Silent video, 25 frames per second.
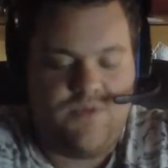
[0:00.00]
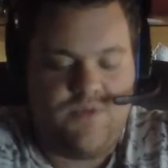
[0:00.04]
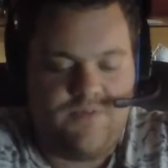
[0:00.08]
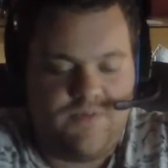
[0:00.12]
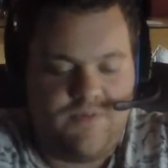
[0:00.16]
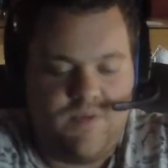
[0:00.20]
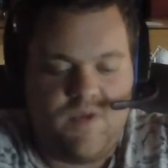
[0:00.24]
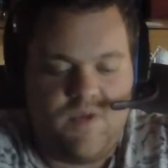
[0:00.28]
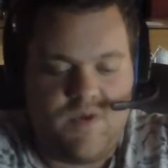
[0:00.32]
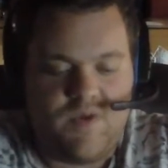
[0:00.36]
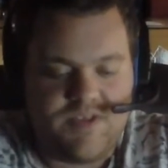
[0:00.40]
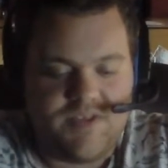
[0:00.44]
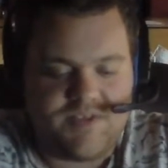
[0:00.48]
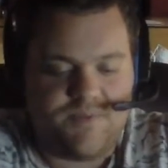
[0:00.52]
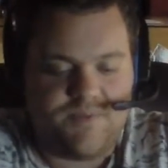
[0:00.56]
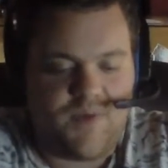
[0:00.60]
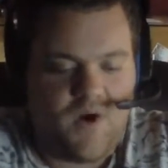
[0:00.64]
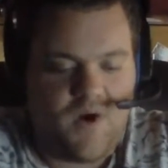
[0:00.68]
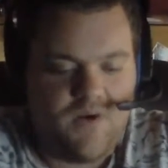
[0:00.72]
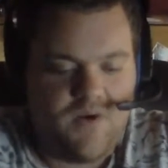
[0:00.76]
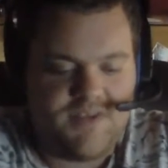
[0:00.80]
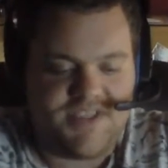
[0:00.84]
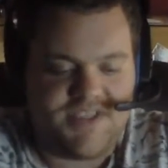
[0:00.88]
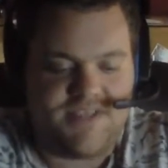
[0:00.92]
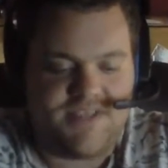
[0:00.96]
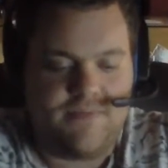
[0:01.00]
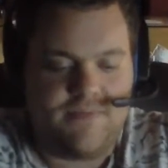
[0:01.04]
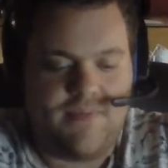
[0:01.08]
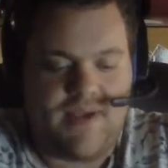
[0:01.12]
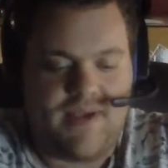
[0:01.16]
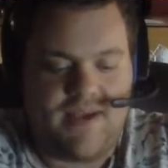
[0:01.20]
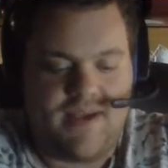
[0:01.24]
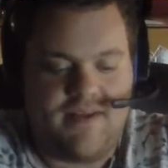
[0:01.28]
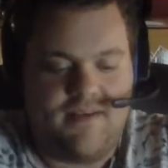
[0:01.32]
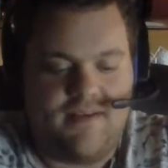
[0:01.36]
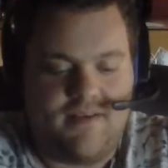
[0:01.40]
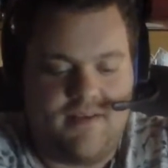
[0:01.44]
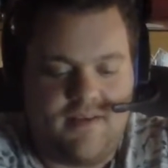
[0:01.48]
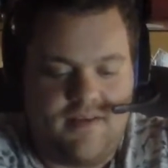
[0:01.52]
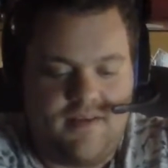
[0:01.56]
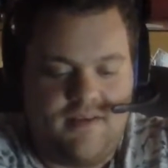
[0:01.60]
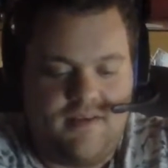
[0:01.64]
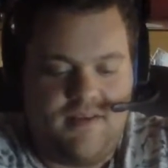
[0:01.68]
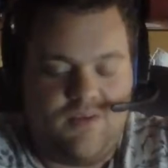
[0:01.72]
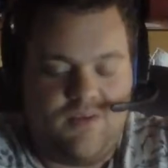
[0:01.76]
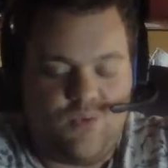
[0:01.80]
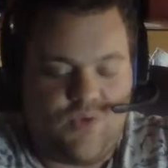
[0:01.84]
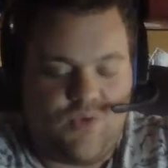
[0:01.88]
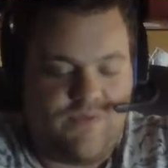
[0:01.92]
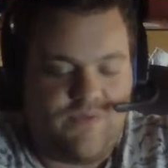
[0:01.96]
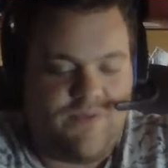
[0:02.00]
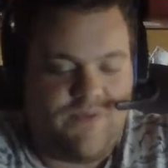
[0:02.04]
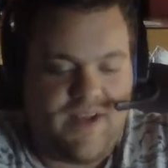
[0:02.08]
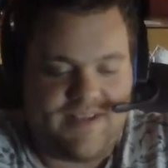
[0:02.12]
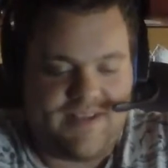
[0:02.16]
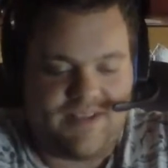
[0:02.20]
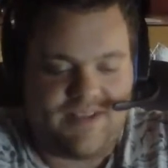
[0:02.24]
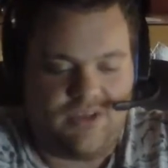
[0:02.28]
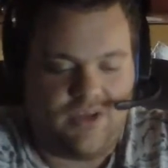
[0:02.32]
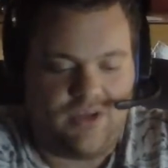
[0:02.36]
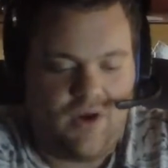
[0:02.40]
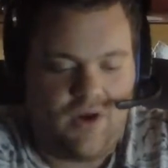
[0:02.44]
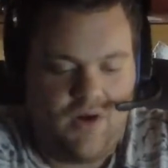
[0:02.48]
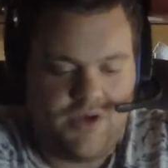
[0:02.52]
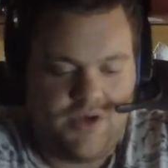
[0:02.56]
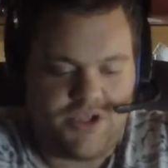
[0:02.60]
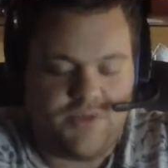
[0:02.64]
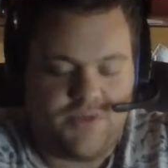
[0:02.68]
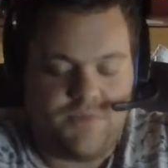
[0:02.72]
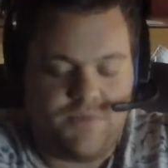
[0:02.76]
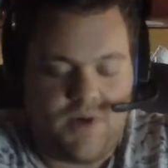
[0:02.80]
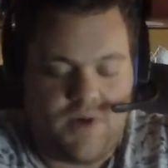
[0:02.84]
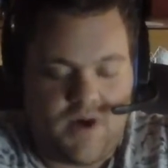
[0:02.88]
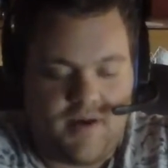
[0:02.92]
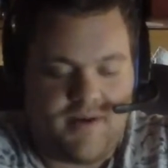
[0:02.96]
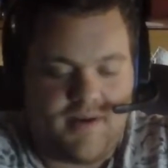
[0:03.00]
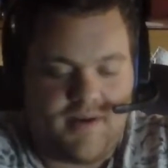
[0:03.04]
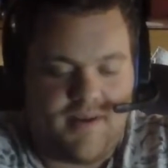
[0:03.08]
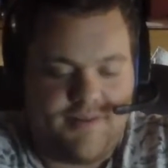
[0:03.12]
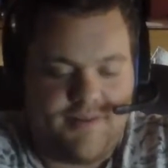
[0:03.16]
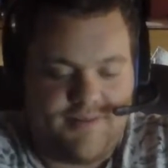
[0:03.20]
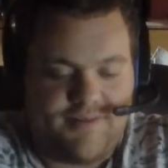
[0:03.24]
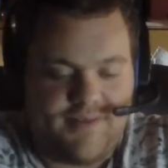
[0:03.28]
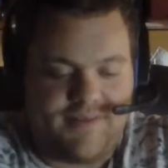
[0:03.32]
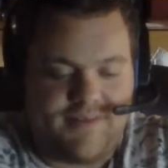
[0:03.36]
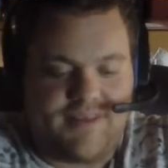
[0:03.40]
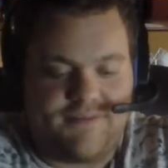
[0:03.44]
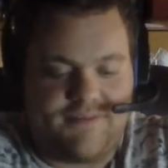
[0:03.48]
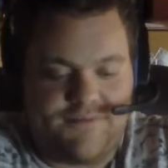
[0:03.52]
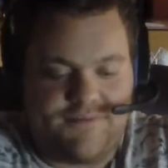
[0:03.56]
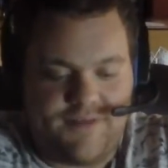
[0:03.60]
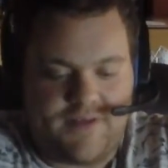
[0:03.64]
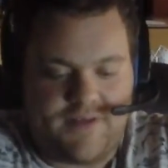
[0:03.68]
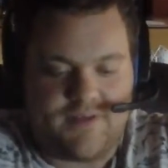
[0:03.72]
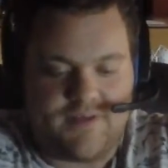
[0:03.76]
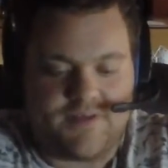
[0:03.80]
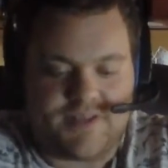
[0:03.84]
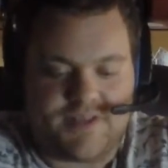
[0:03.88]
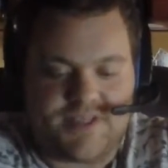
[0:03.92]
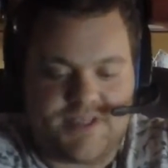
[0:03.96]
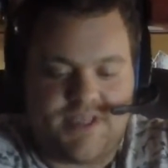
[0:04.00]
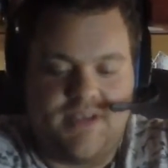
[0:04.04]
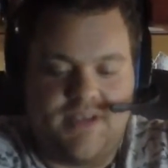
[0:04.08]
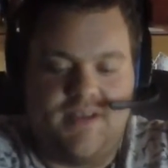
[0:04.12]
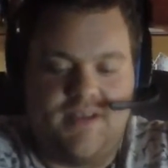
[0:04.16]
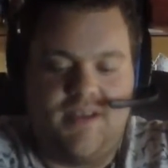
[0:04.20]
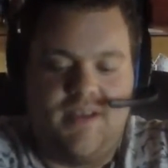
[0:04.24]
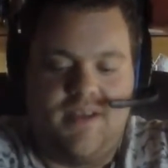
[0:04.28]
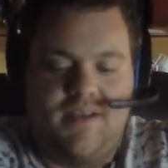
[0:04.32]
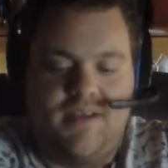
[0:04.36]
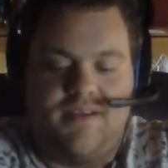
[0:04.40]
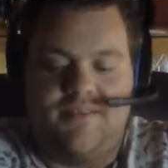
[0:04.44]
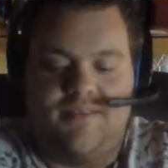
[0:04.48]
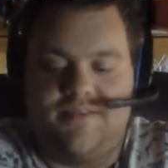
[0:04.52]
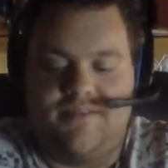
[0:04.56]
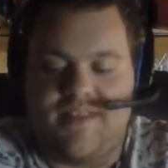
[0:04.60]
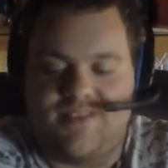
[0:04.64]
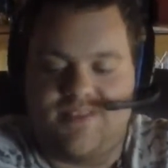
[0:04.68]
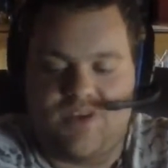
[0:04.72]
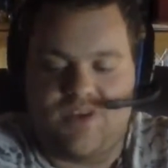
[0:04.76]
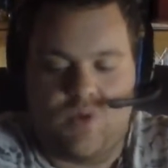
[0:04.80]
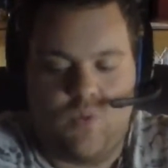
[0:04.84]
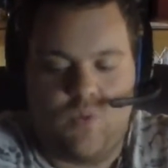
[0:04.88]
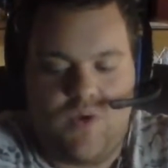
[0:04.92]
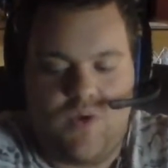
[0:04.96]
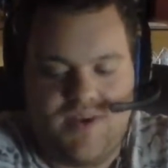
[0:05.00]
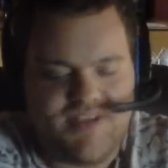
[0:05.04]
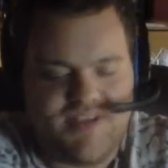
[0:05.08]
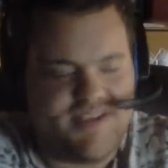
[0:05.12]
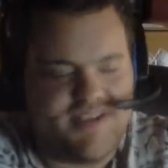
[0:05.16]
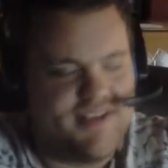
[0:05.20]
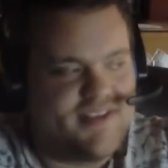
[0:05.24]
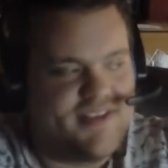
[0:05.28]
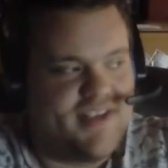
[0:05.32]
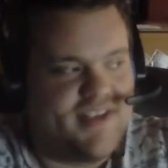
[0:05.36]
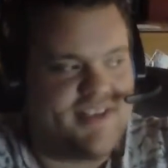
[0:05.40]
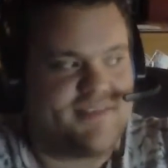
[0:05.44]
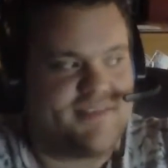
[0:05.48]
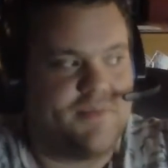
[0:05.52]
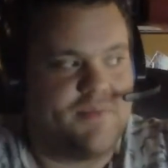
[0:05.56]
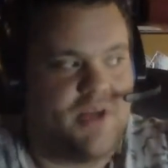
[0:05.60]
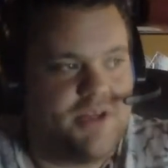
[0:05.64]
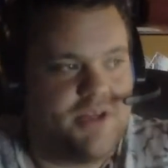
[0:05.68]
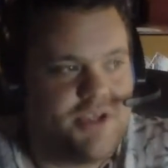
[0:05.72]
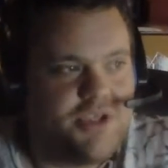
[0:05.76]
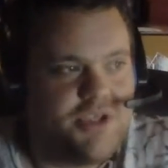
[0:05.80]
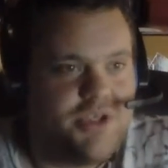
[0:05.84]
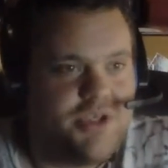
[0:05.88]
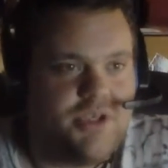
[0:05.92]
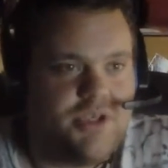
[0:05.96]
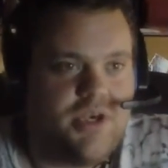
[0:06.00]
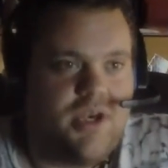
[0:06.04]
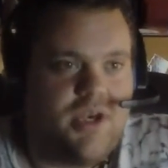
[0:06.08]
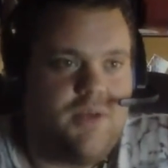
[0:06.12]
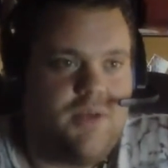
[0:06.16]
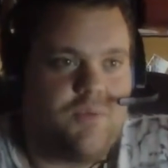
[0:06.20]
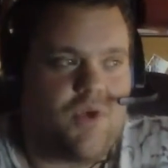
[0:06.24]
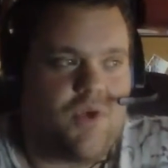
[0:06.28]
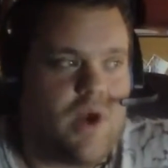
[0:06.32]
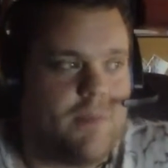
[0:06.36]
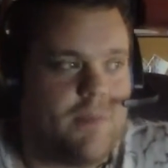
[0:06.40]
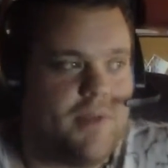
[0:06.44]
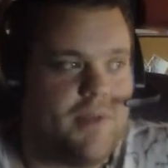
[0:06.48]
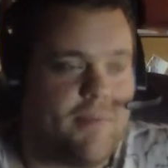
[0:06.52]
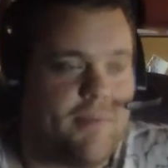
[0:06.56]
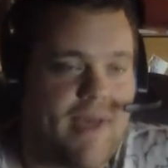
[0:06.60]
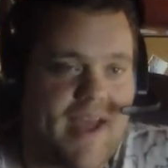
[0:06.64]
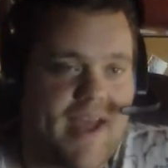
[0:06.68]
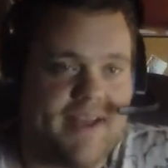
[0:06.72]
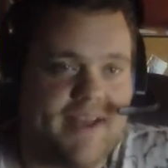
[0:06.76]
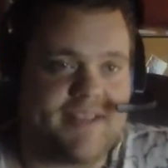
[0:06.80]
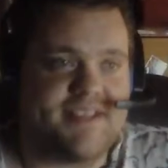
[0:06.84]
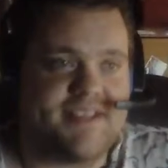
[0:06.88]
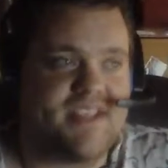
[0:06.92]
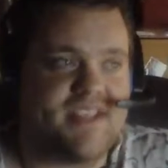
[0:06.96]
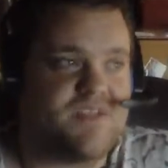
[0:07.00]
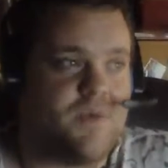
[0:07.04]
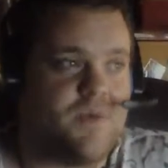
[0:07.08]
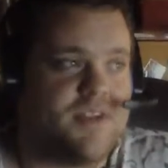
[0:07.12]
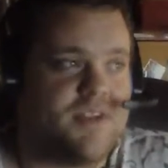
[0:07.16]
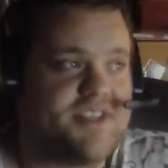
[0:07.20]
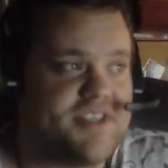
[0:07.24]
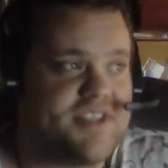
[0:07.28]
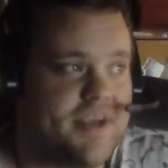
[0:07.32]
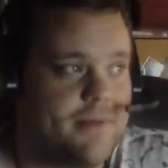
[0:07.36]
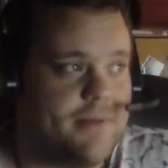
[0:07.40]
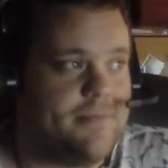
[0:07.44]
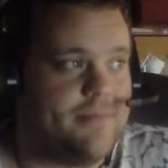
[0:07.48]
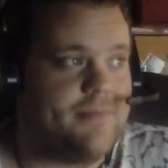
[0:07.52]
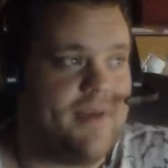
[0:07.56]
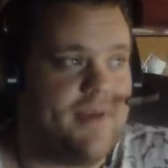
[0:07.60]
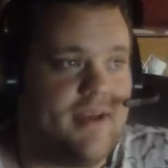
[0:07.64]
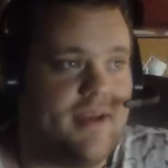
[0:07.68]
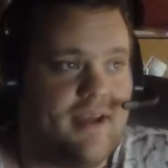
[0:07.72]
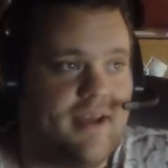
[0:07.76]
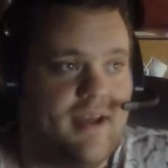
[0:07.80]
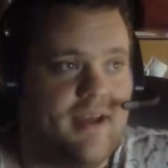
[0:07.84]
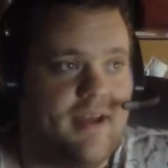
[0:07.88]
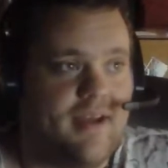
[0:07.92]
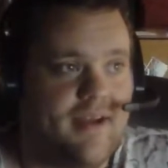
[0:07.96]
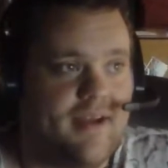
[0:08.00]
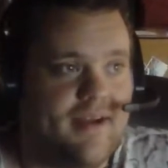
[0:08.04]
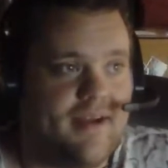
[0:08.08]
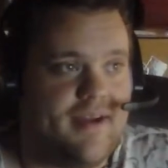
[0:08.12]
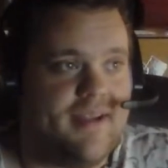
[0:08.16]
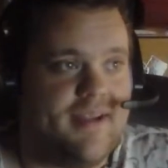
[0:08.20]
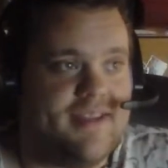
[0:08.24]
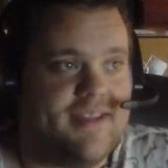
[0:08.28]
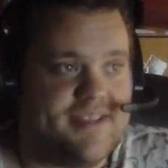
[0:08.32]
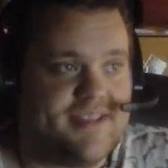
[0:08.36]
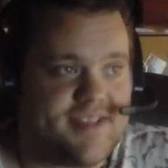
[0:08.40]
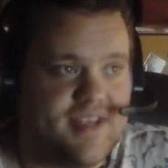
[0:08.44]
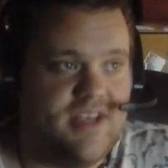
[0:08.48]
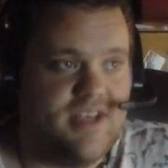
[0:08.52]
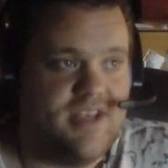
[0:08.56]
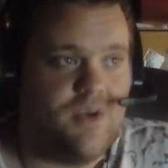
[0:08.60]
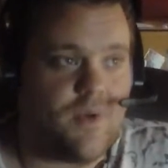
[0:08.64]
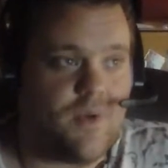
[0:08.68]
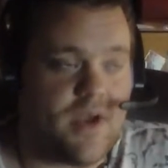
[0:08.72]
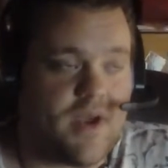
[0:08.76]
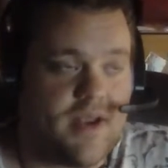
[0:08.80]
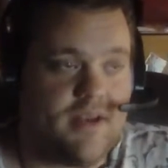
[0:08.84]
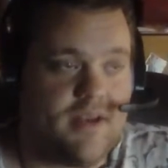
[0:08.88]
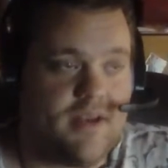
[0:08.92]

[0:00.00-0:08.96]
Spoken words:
there's parts of me, in fact, the larger part, I think, that feels that there wasn't as much problematics as what some insinuated.